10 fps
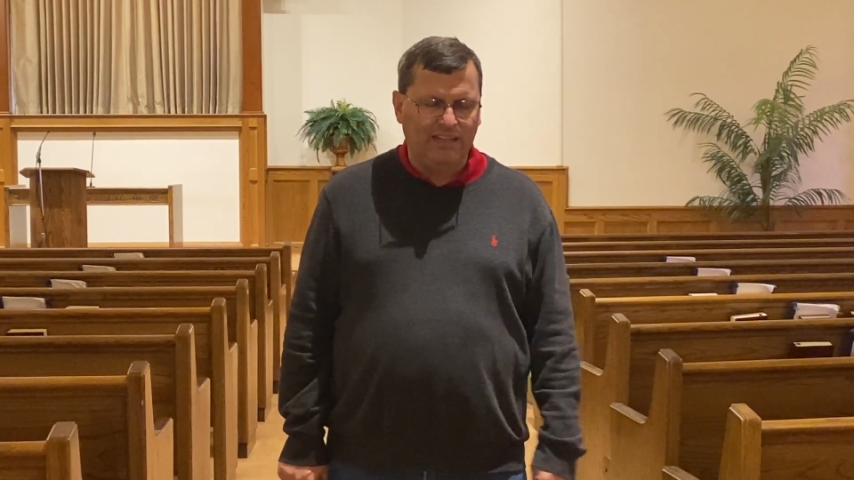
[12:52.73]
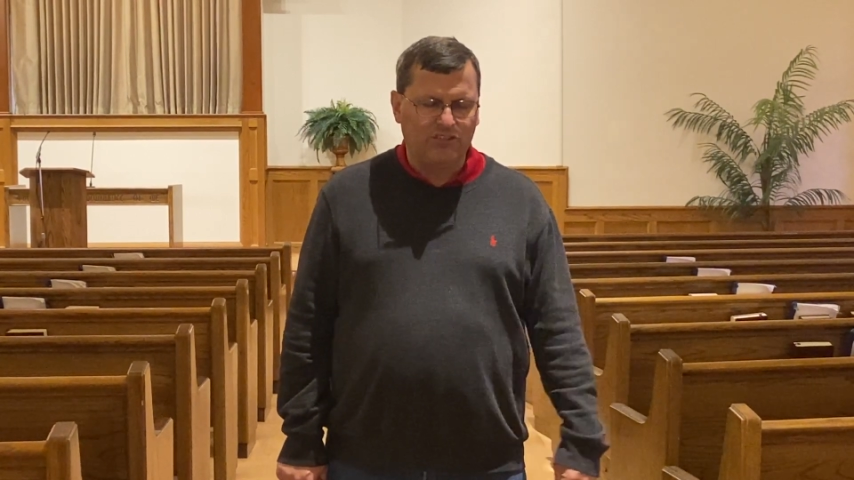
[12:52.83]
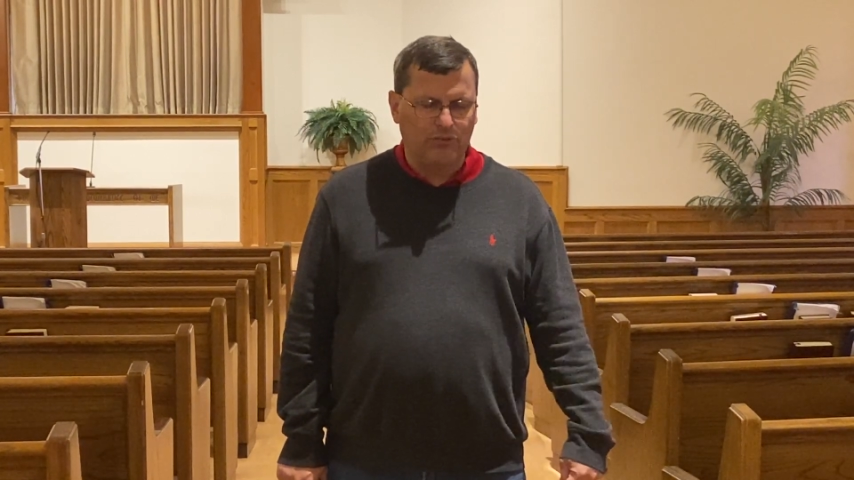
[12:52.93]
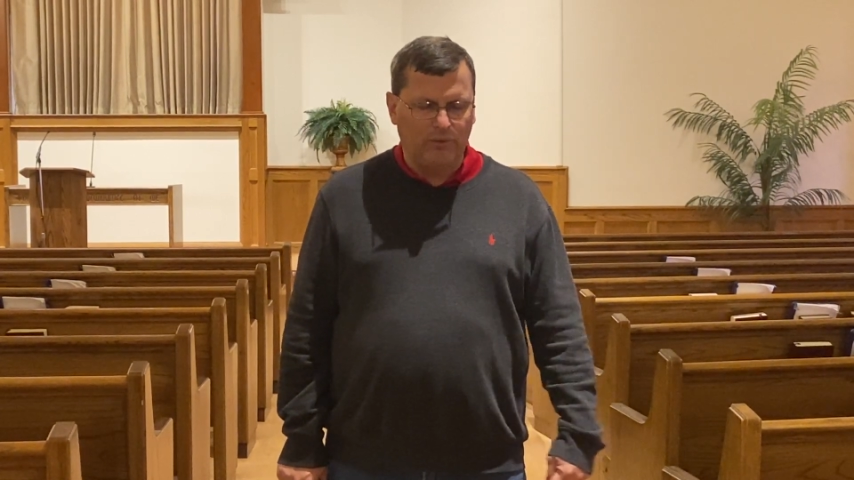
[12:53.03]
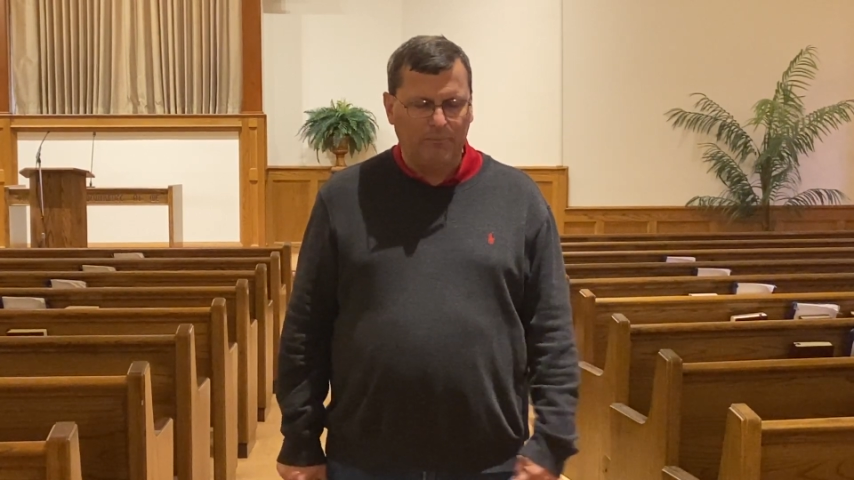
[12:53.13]

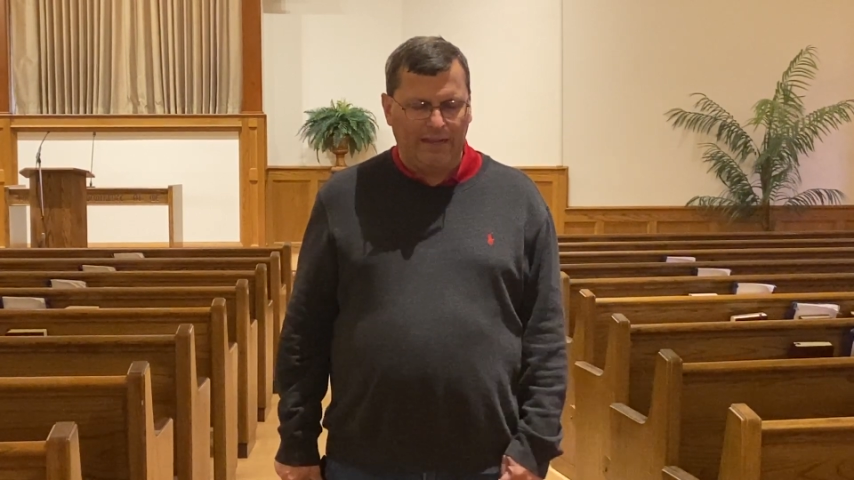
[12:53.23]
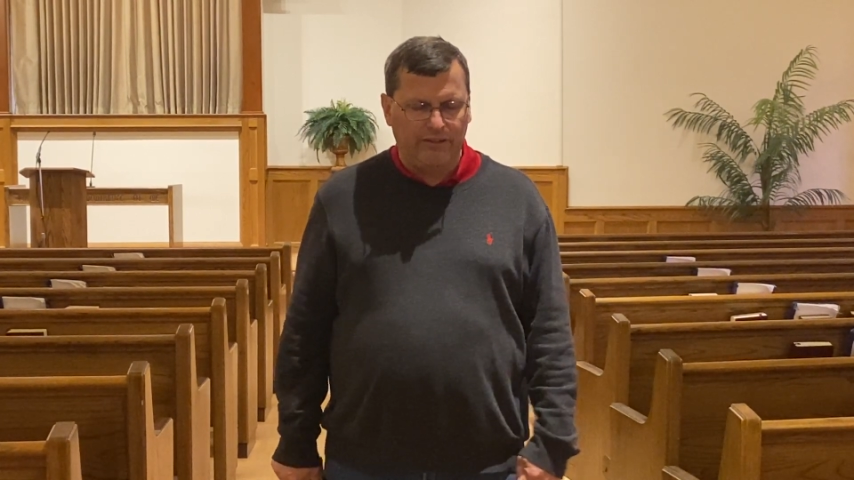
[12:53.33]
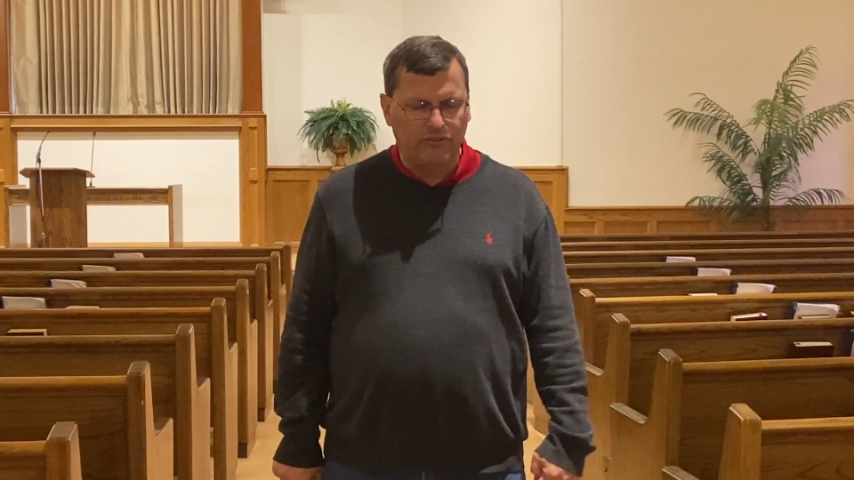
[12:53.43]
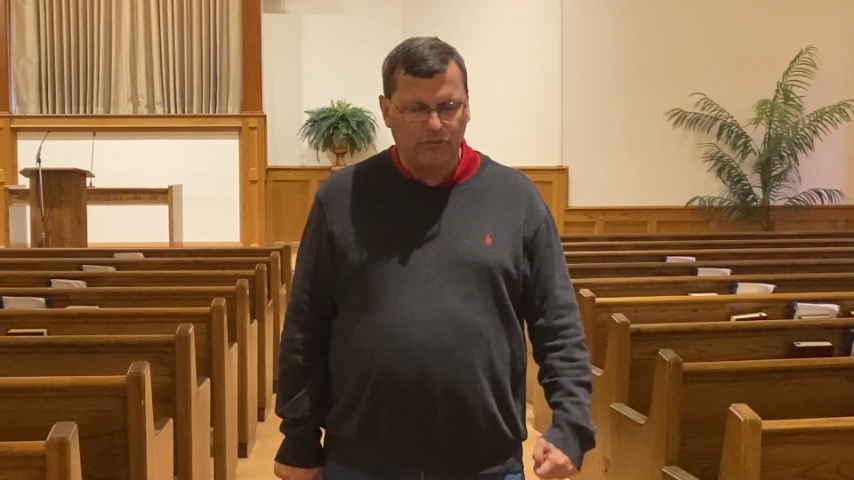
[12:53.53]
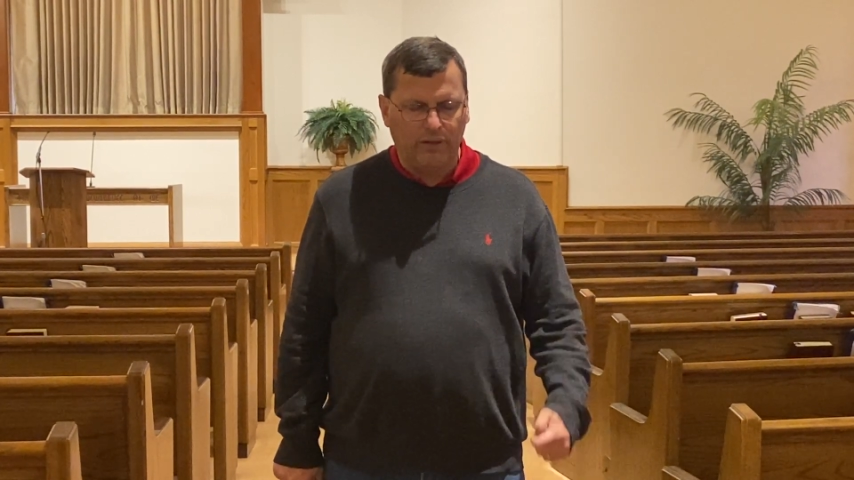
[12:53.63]
it's a
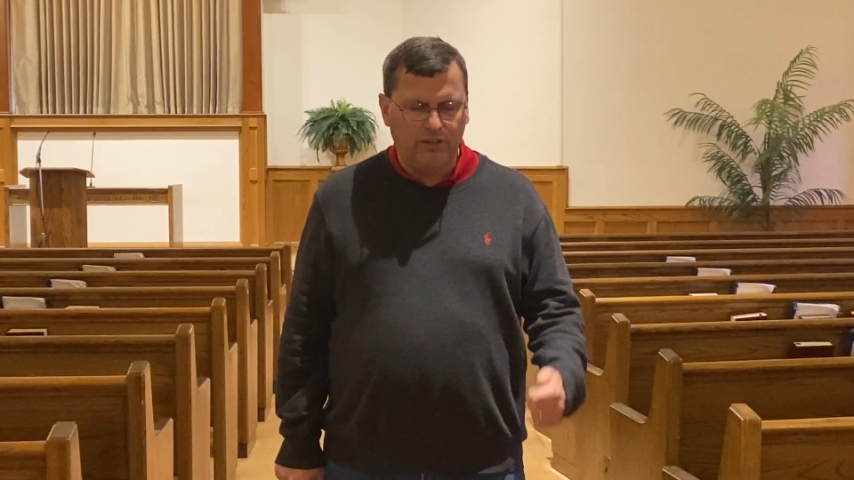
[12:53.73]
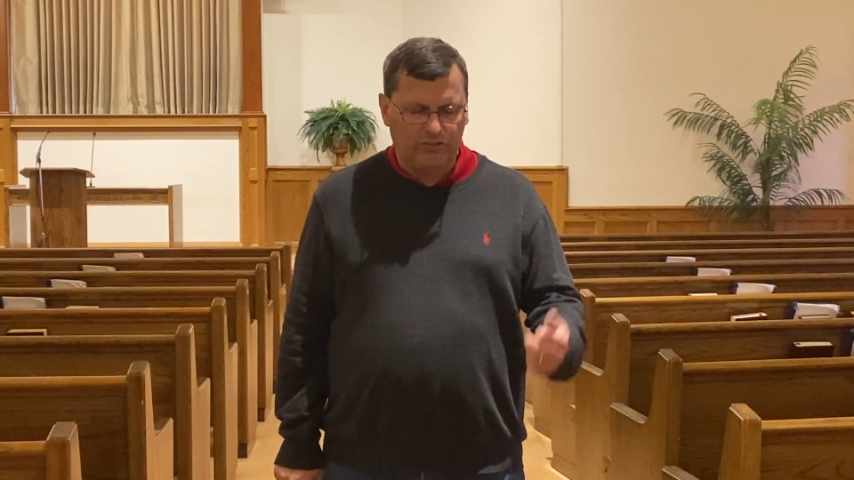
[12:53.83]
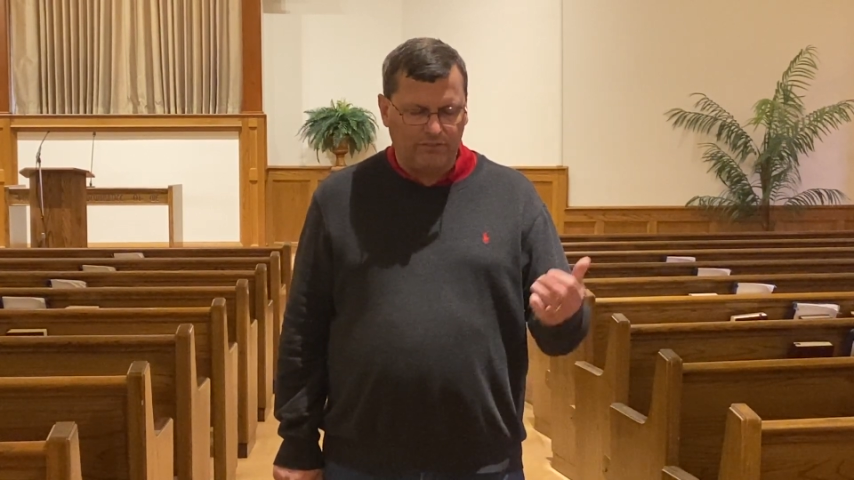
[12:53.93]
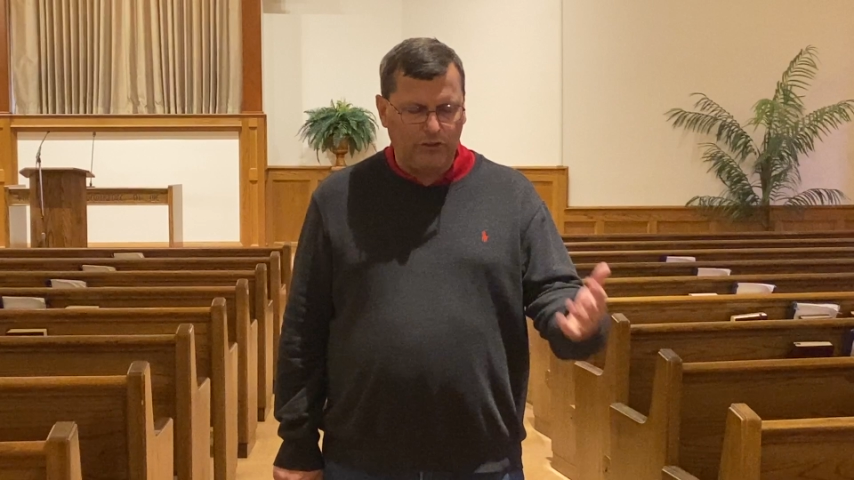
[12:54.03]
reminder to us of